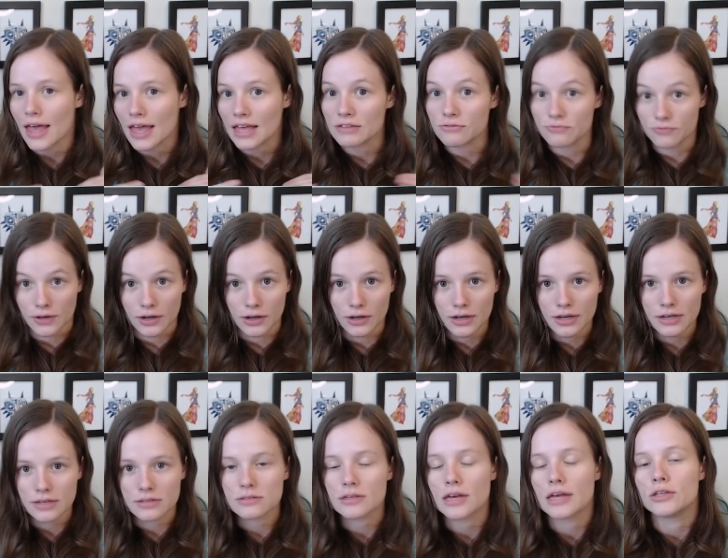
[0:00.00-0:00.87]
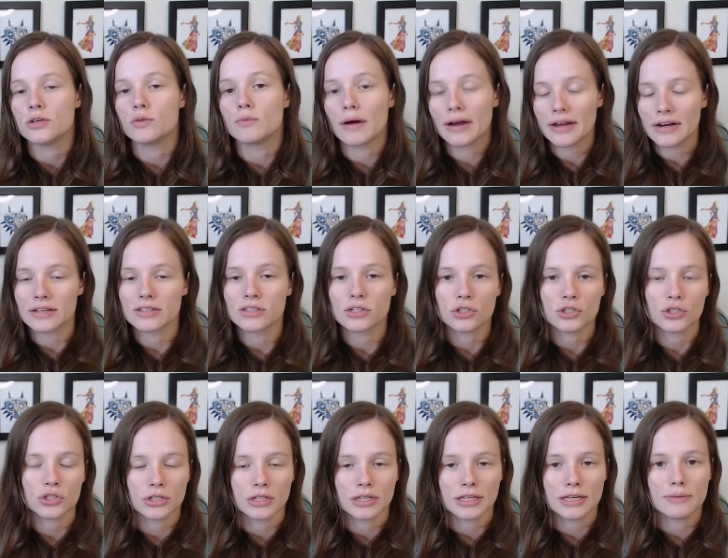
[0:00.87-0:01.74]
It varies, and you might
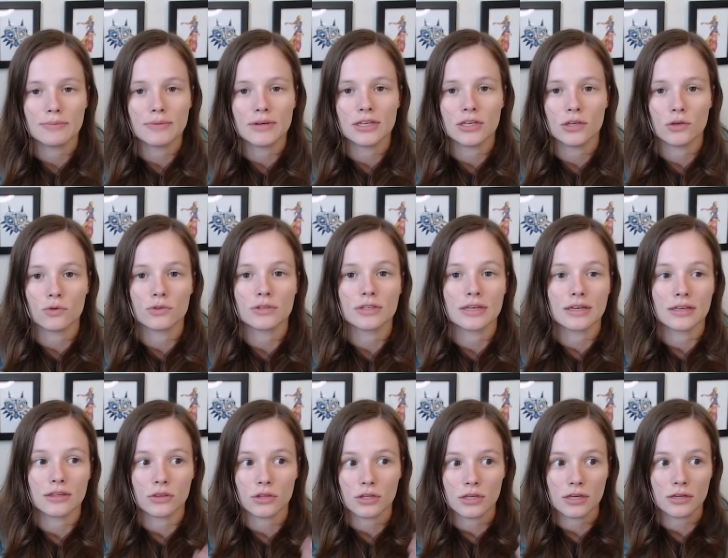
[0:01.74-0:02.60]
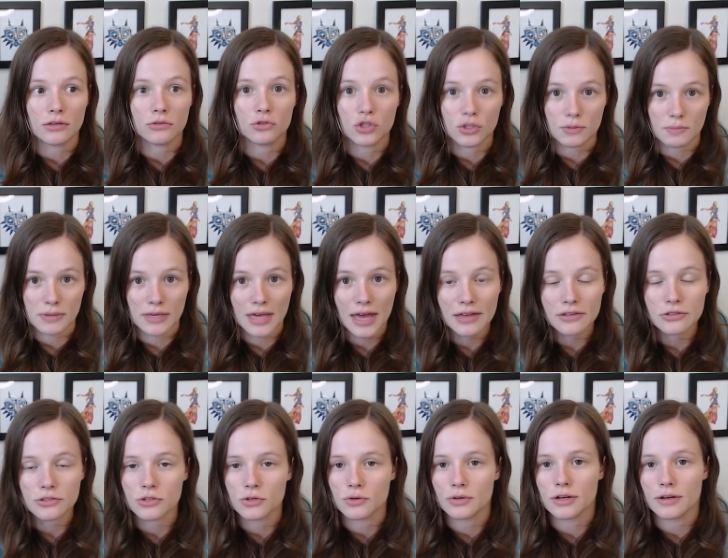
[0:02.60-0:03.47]
additionally be using the G P
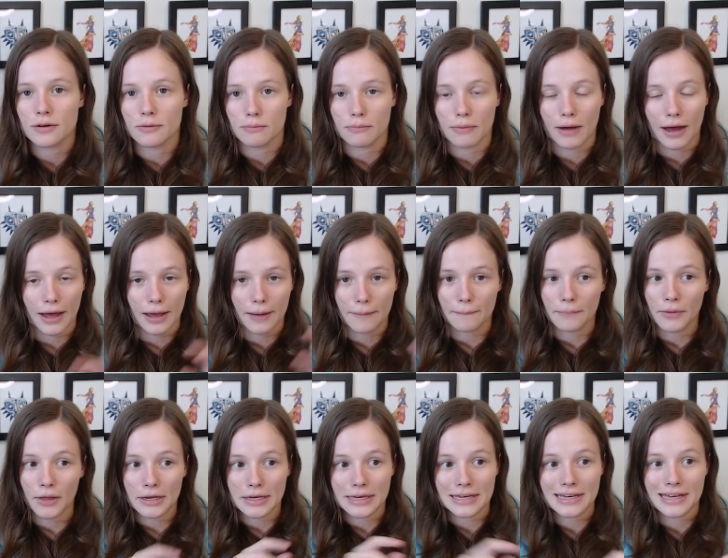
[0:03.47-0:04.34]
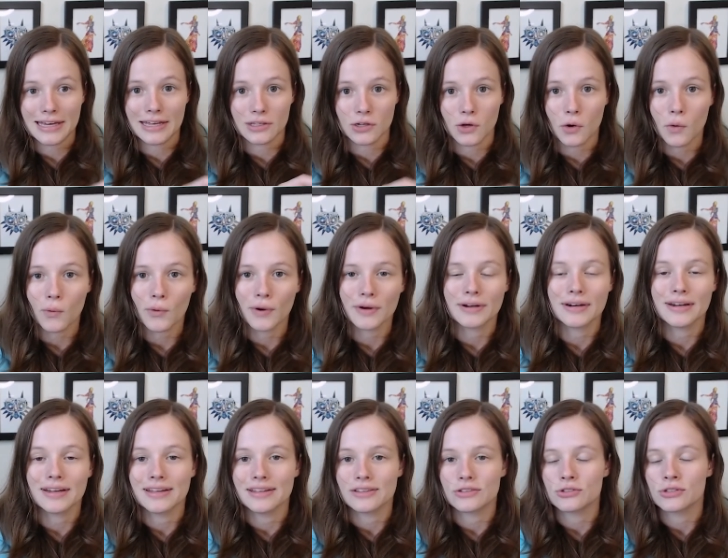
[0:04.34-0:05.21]
S unit by plugging in
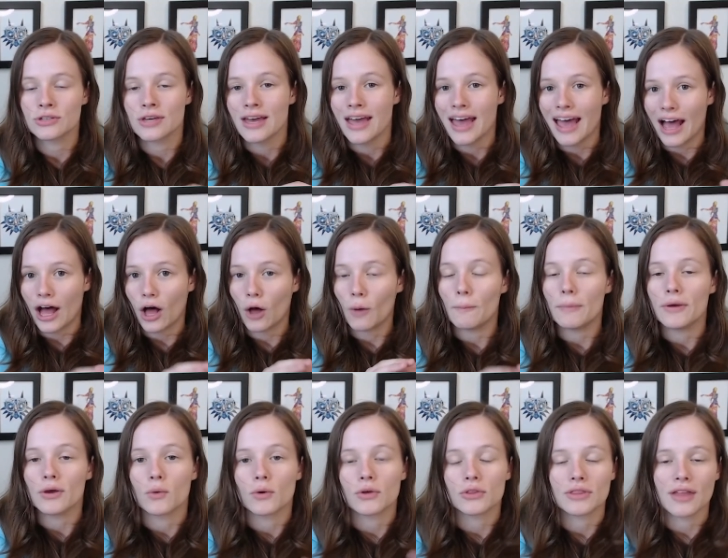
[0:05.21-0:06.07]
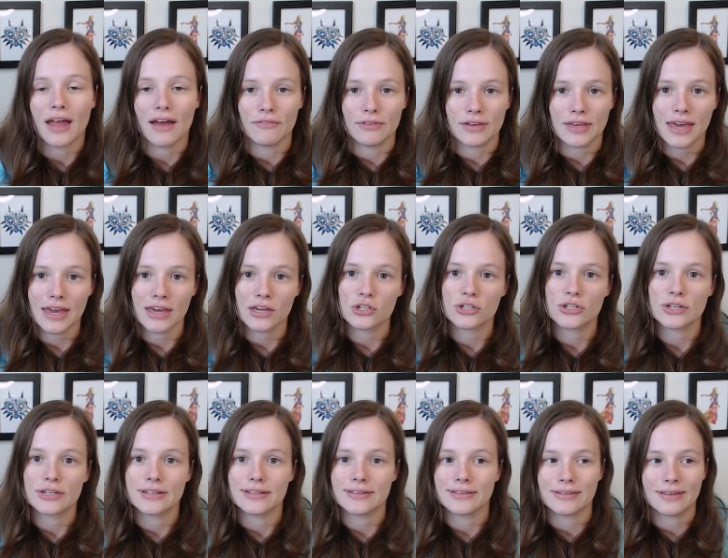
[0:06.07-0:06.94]
coordinates, helping with
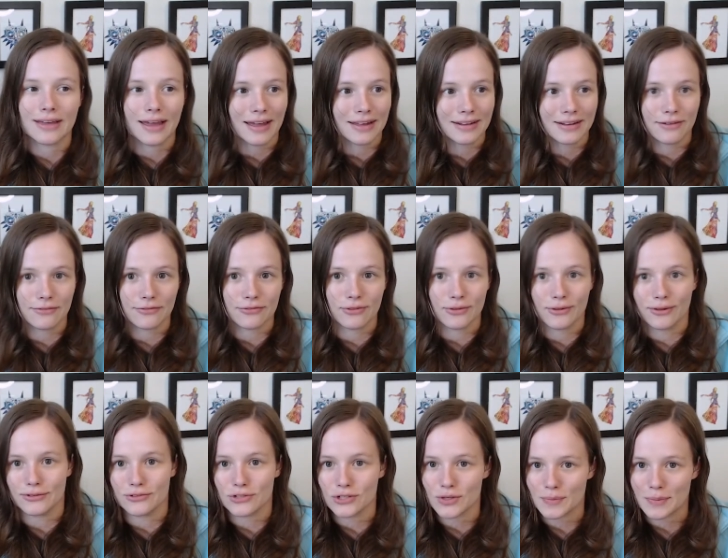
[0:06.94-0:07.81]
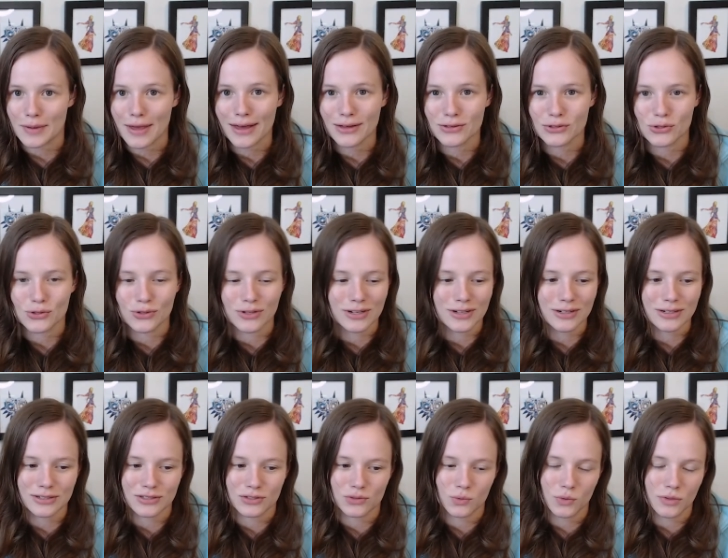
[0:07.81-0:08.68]
navigation, and if the G P S
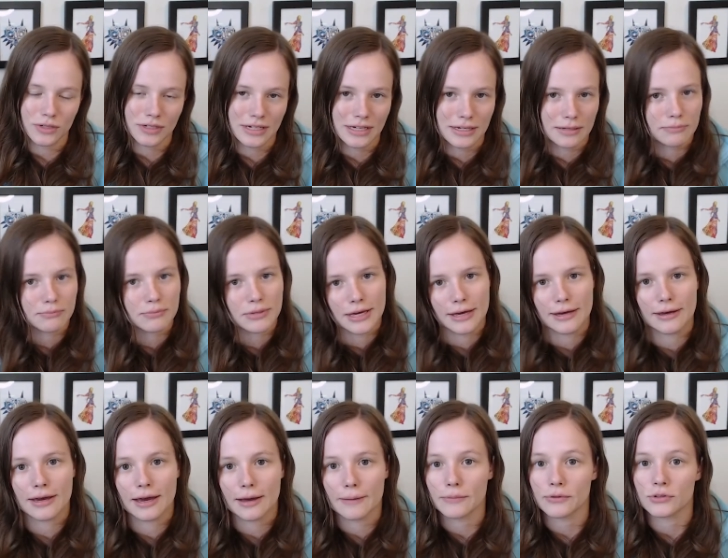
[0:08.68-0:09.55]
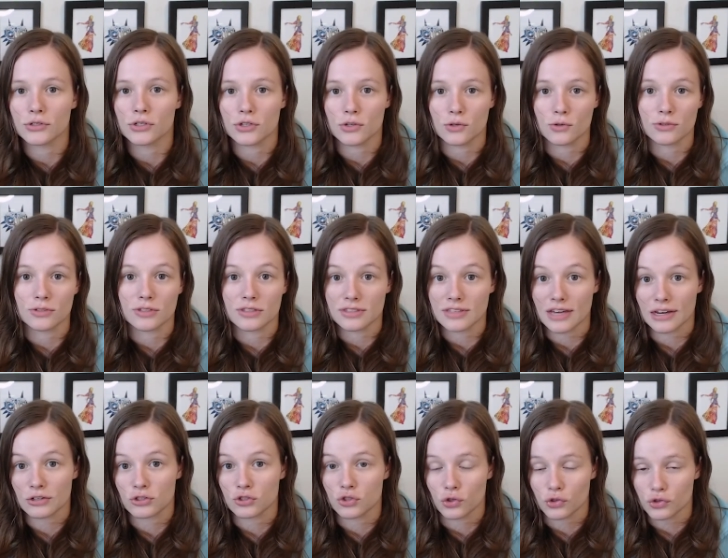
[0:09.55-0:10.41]
unit isn't working, being able to use a
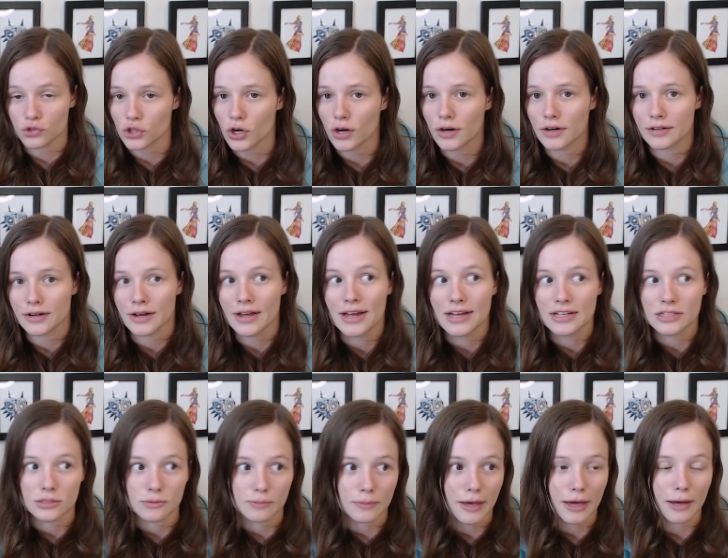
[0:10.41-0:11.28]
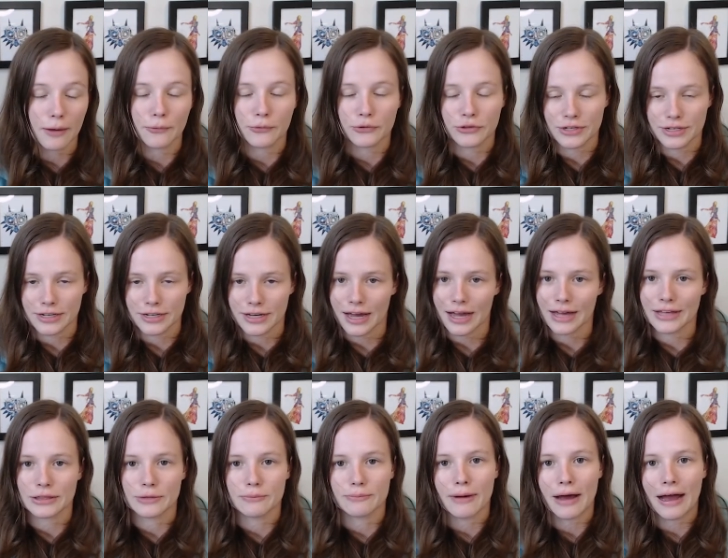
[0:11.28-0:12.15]
sectional chart to be able to
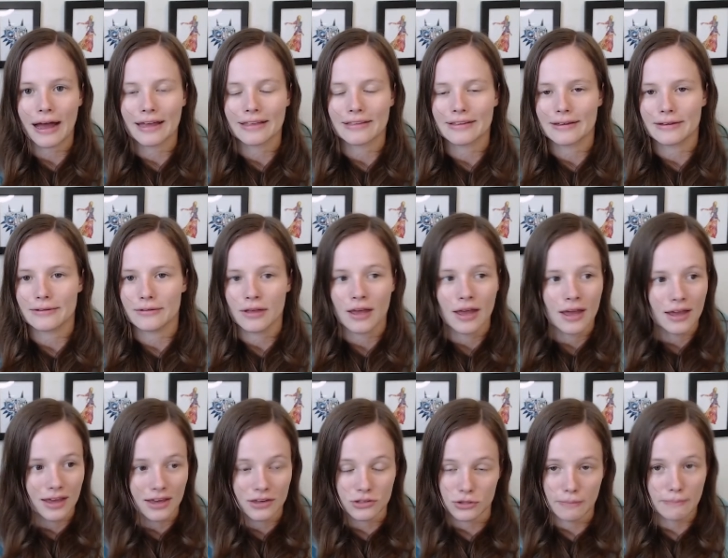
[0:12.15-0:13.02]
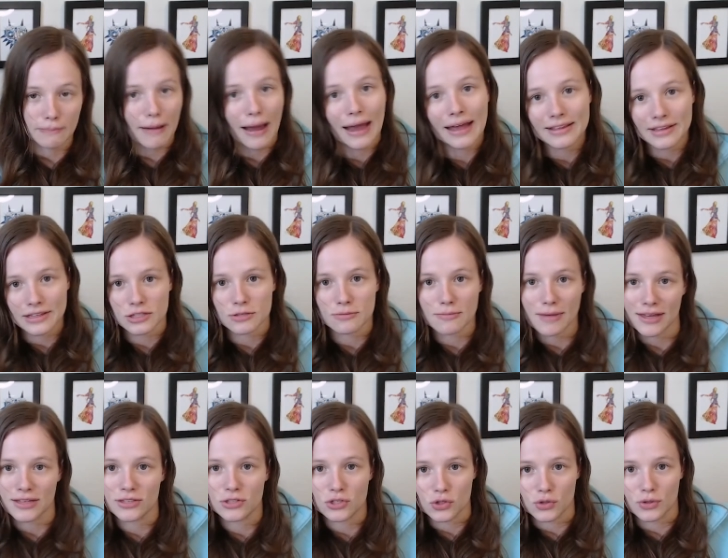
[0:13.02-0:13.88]
guide the pilot, because the pilot's
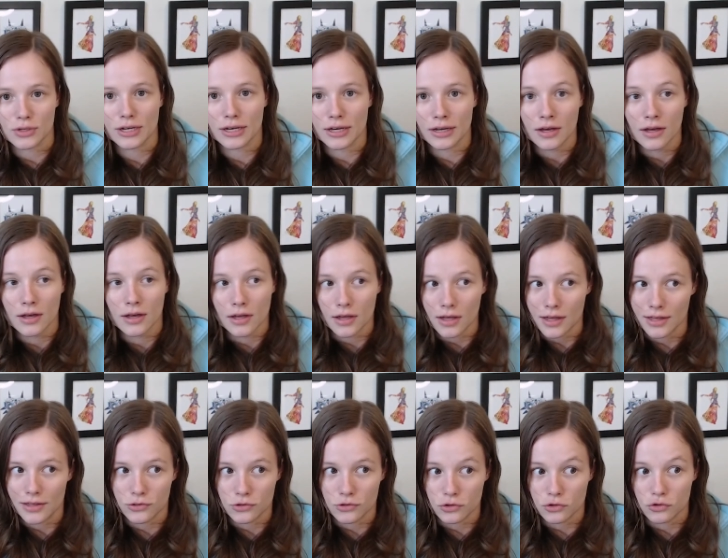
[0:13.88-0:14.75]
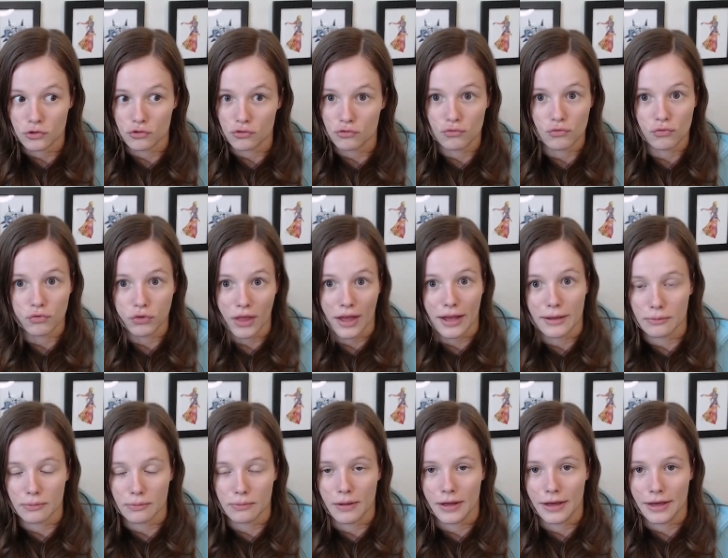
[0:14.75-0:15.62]
main duty is fly
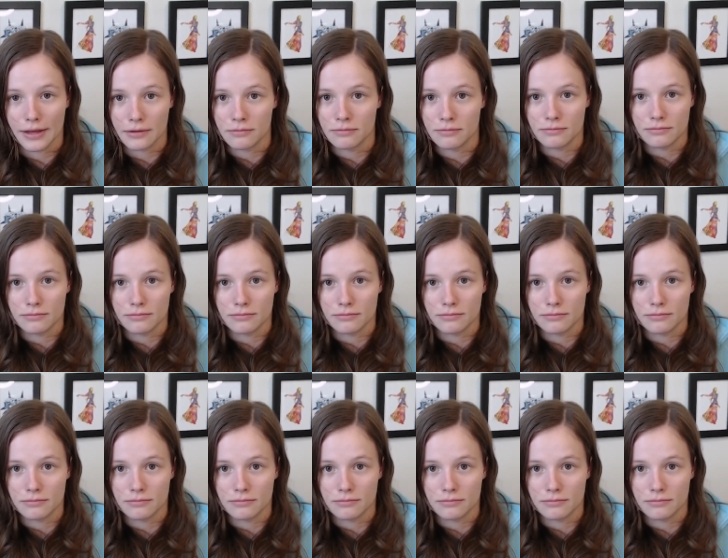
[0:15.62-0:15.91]
the plane.